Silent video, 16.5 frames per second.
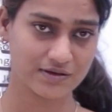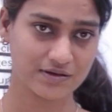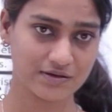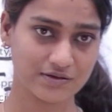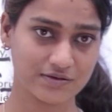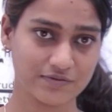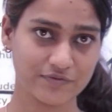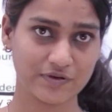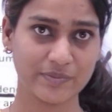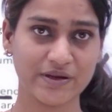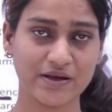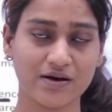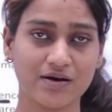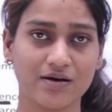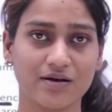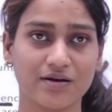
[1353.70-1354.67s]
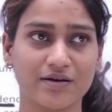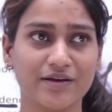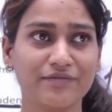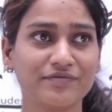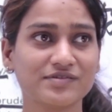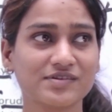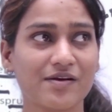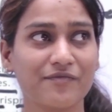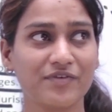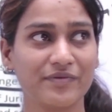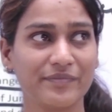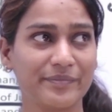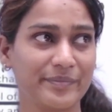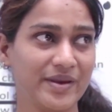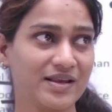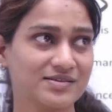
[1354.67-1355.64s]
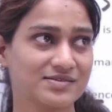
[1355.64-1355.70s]
will be, if someone
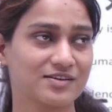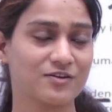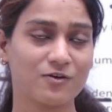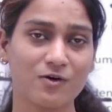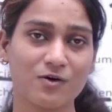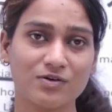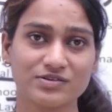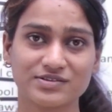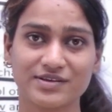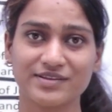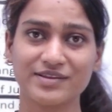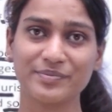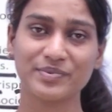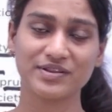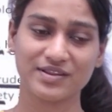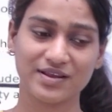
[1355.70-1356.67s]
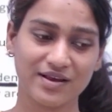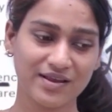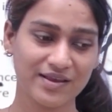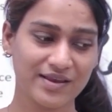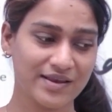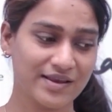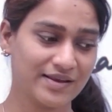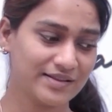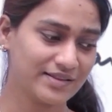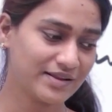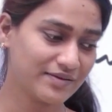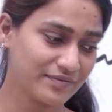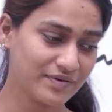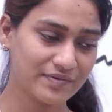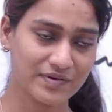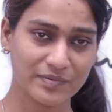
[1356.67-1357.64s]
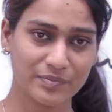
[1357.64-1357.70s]
makes a law on Sati Pratha, then
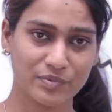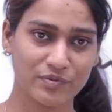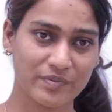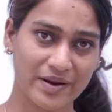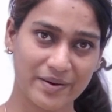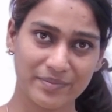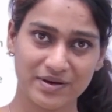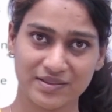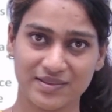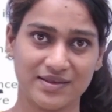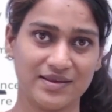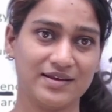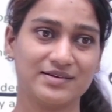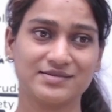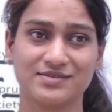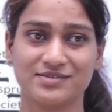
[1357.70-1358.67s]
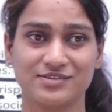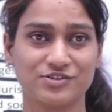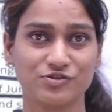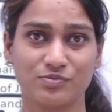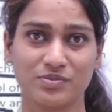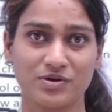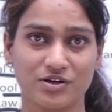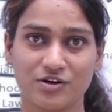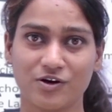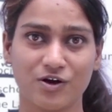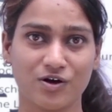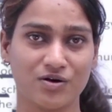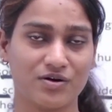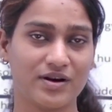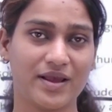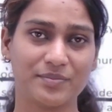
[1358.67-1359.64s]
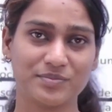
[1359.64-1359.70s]
we will probably think it's a stupid law
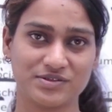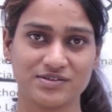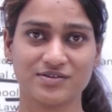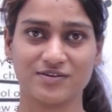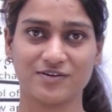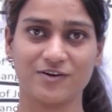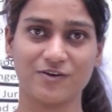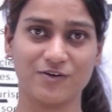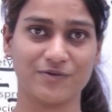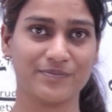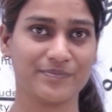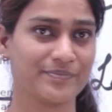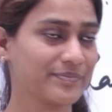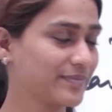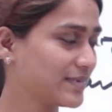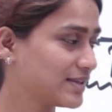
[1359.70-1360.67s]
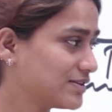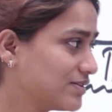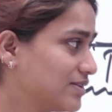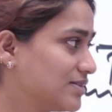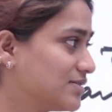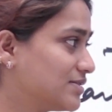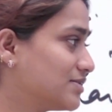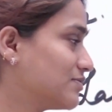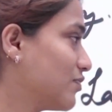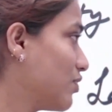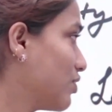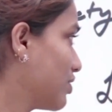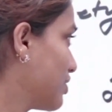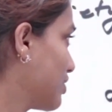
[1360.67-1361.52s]
or absurd law. So this is what